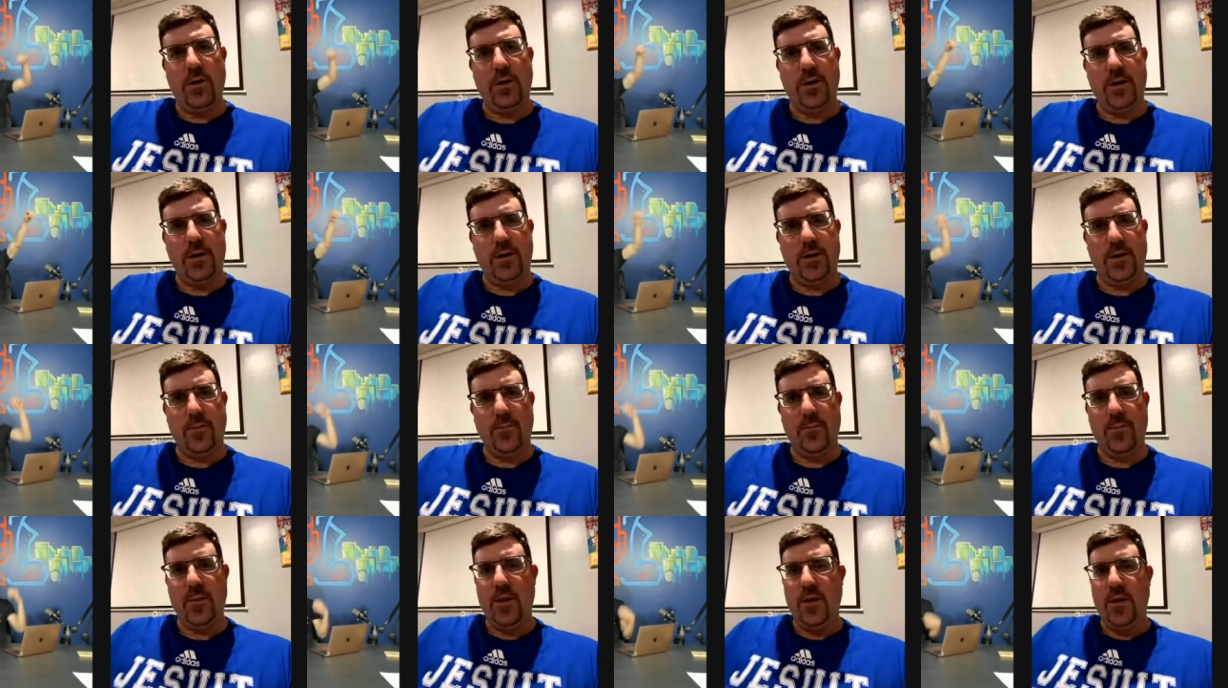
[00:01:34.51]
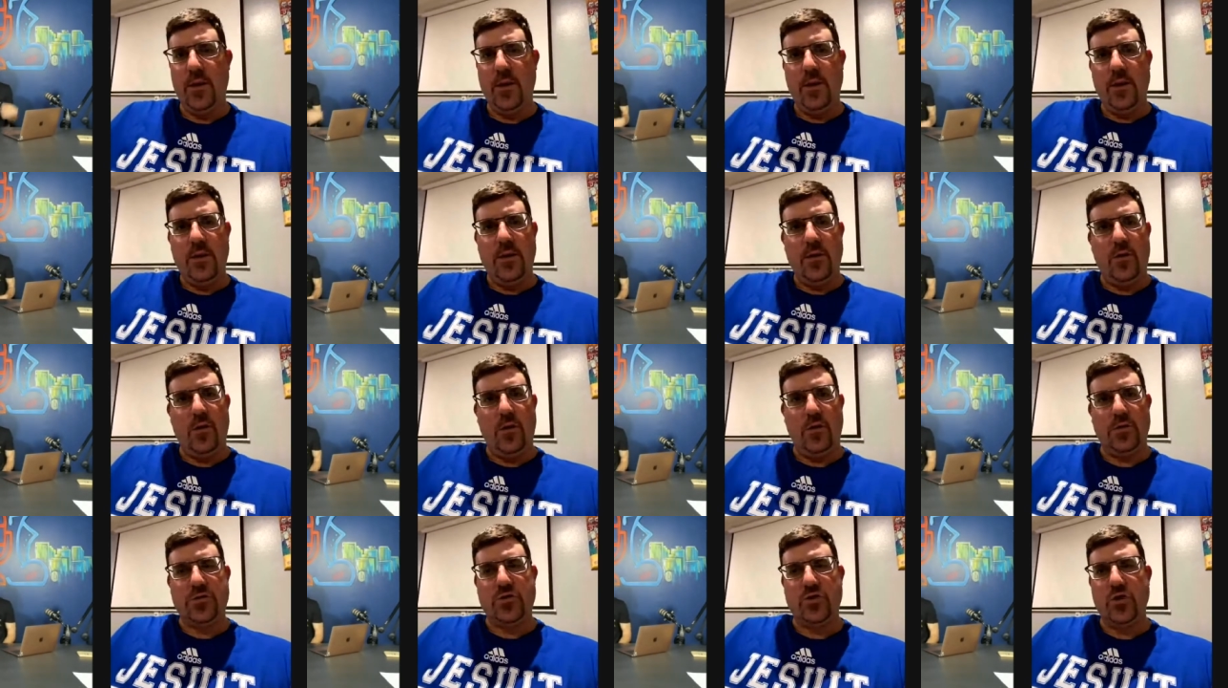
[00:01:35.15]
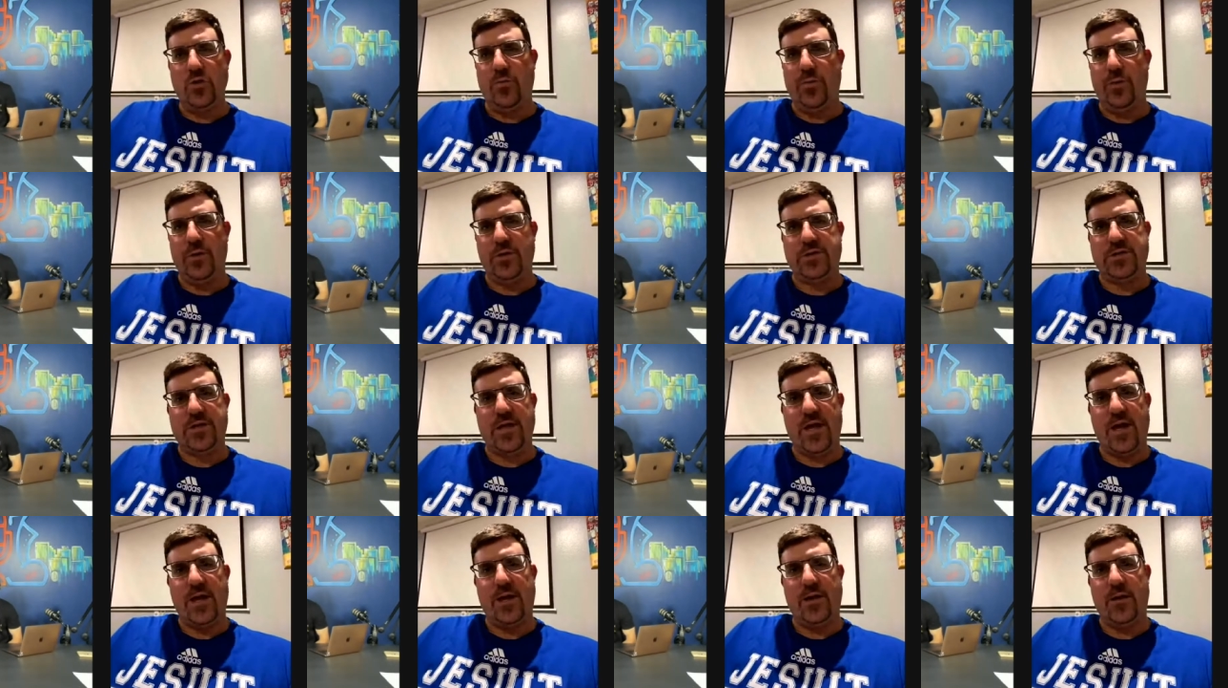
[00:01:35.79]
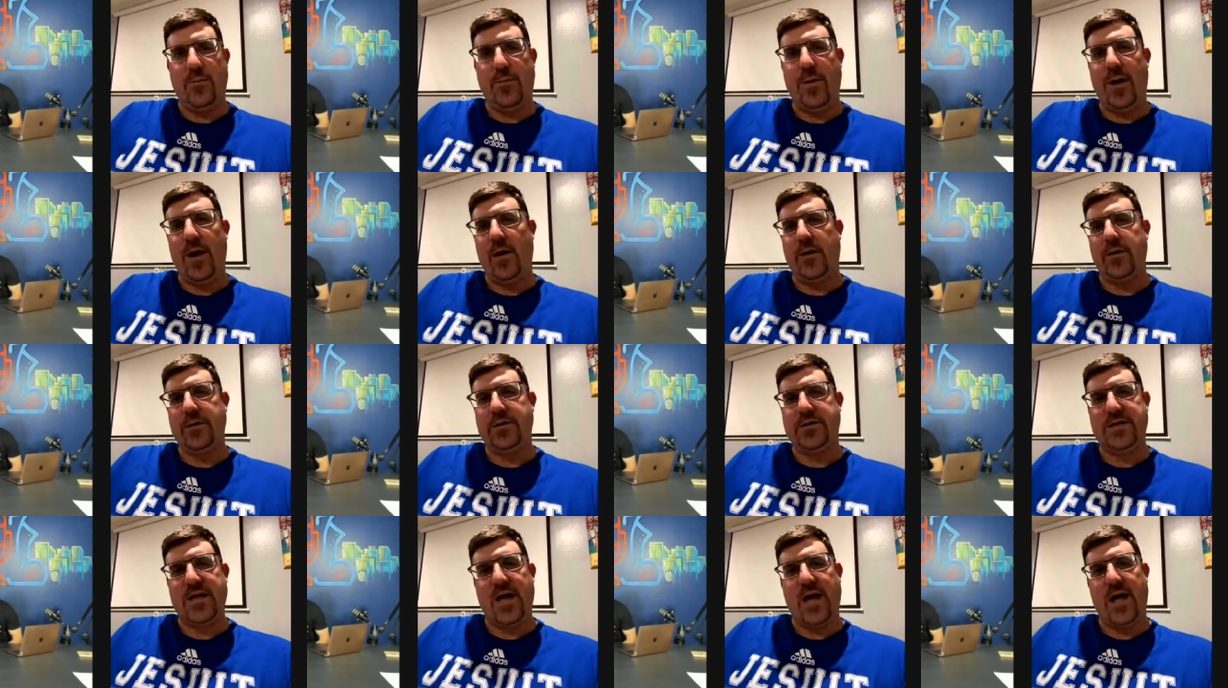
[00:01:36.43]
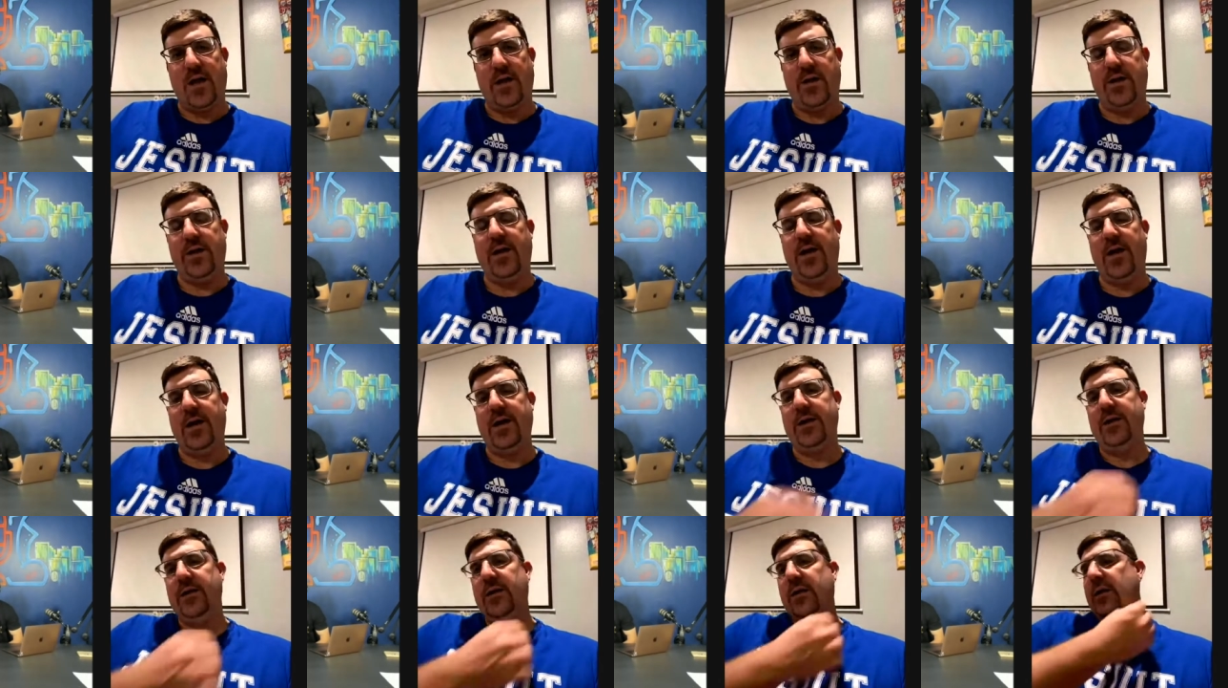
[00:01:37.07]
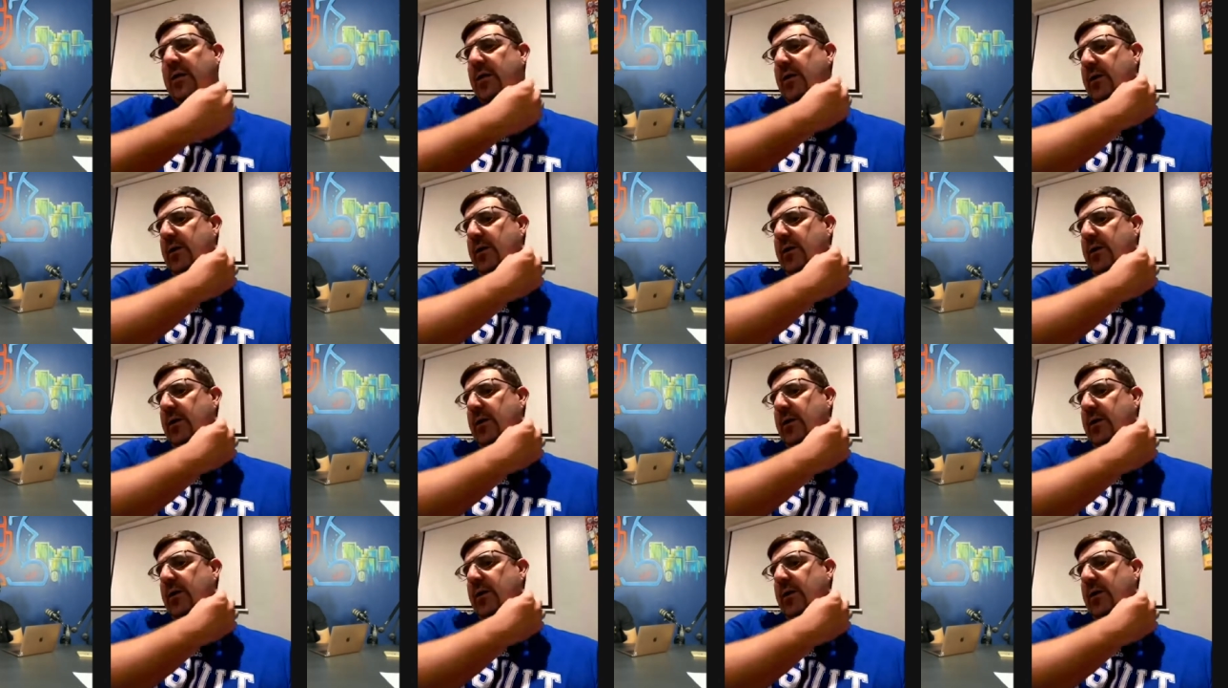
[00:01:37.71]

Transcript: Um, you know, super excited about it Saturday night